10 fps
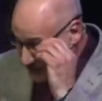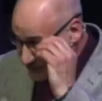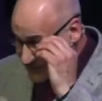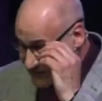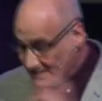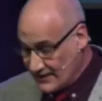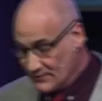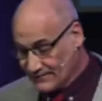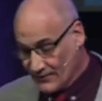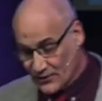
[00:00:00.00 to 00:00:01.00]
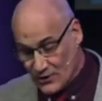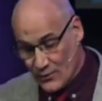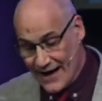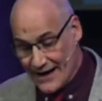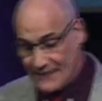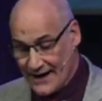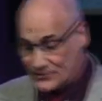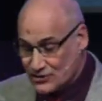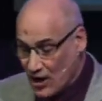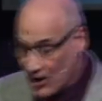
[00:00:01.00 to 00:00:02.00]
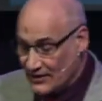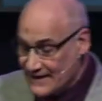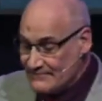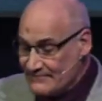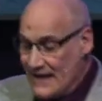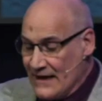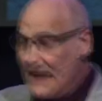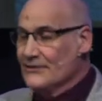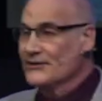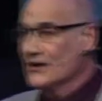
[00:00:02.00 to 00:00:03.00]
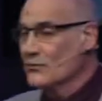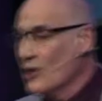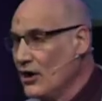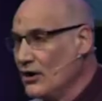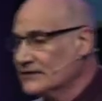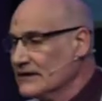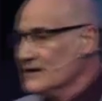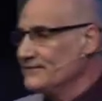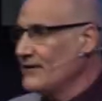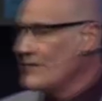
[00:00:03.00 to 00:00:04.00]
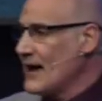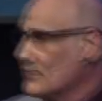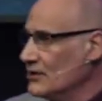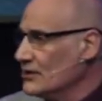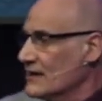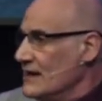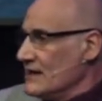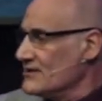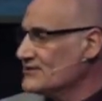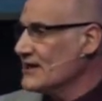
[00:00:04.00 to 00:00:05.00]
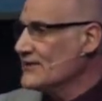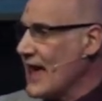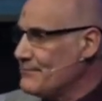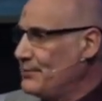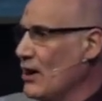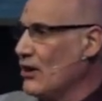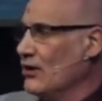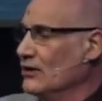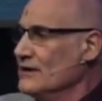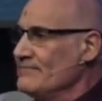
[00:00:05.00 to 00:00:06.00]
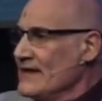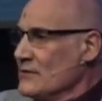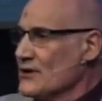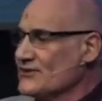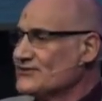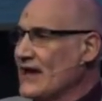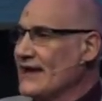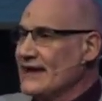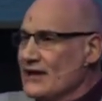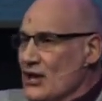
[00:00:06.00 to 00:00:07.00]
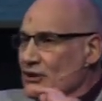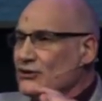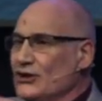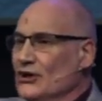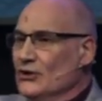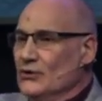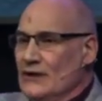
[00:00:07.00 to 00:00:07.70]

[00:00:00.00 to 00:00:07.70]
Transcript: to see you, for you are my joy and the reward for my work." You see, there Paul was saying, "You